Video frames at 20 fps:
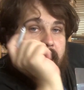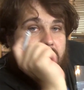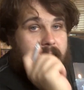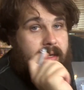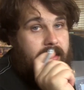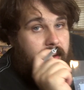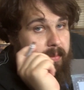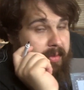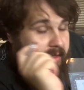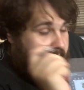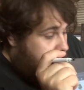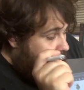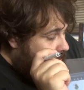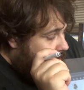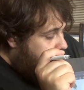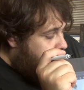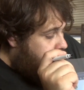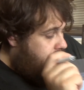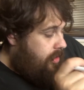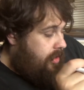Number
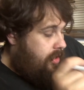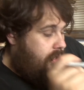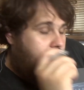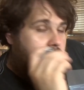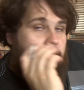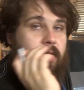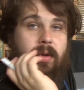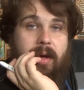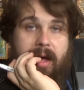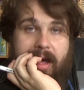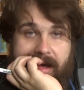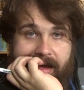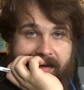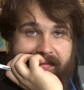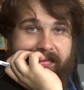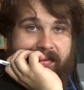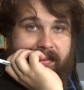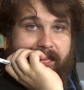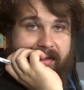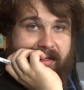two, you
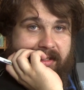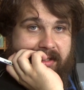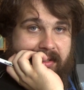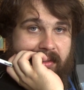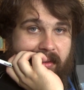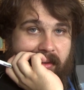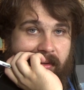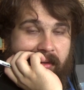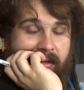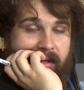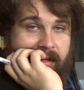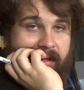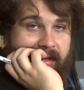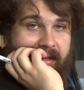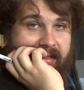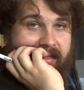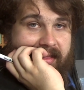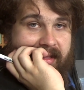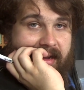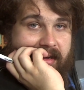have to be sure
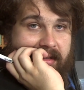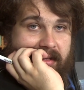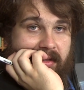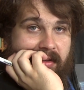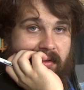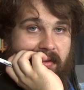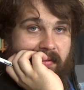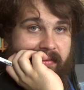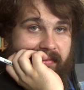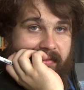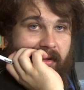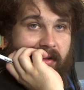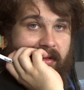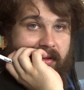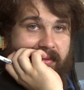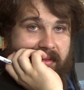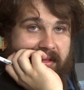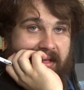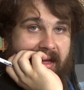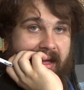that you
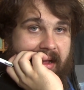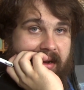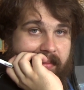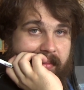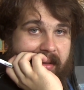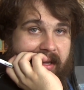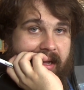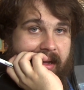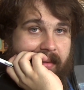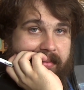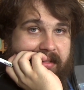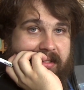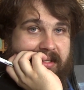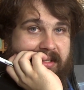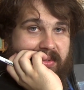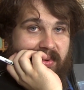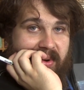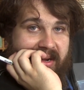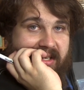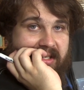follow the enemy captain's
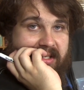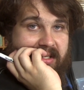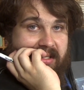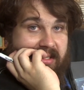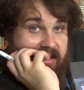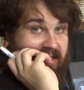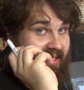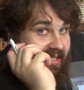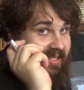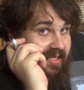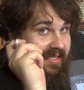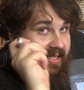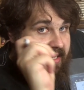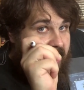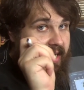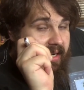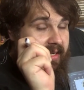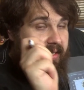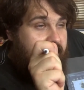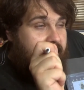directions
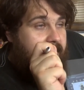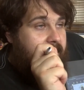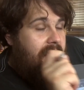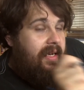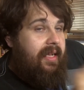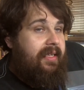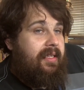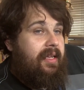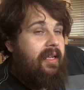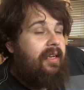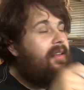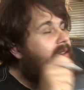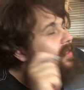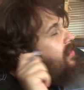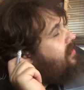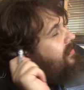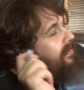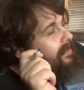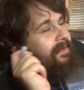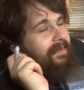exactly to the letter. And if
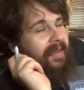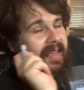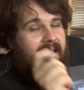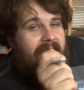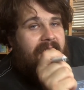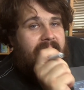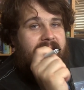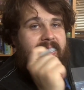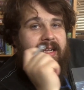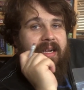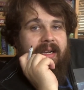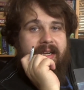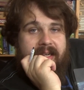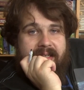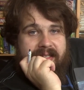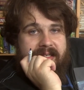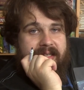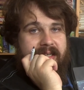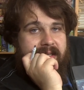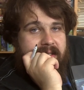you think that
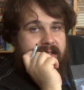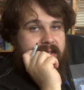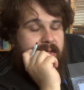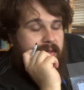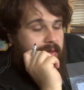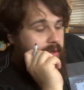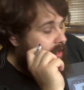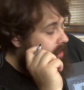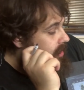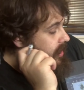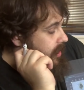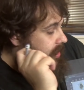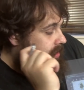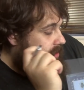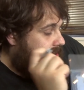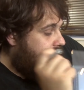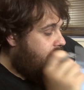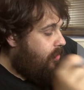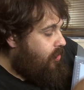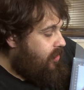listening to
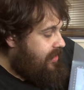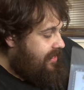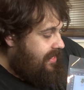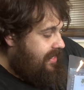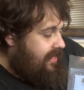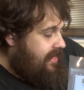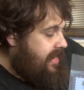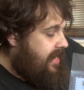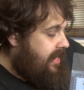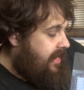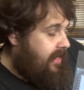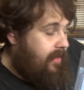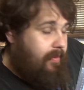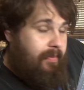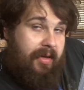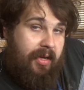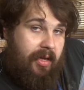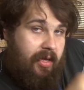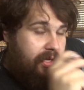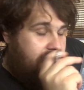someone yelling
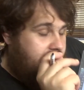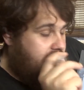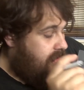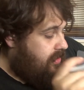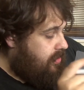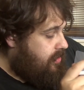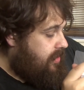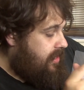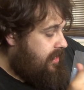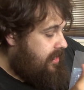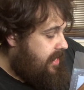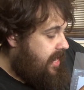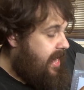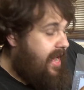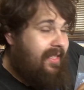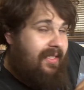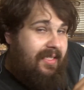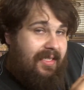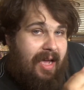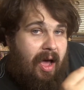behind the screen,
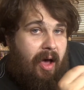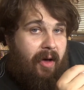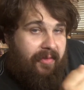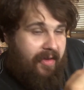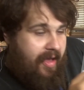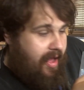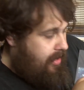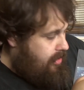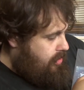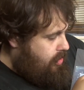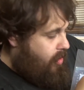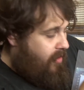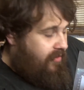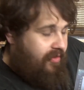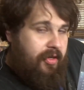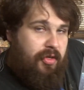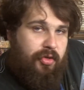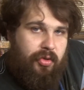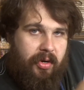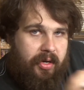head south, head north,
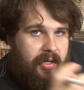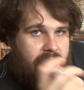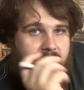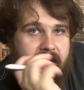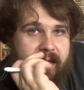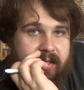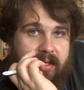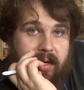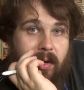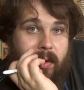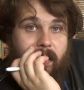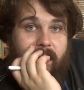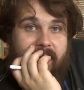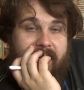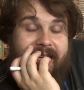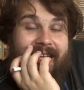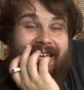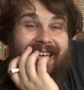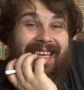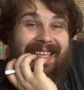and drawing lines
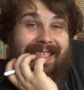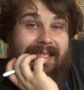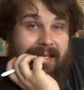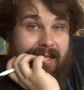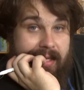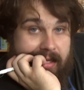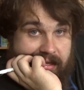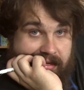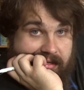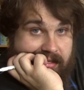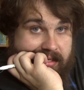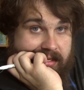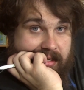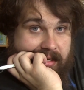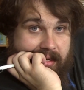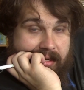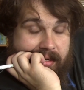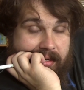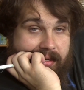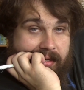accordingly is
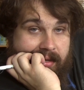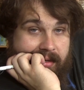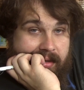easy,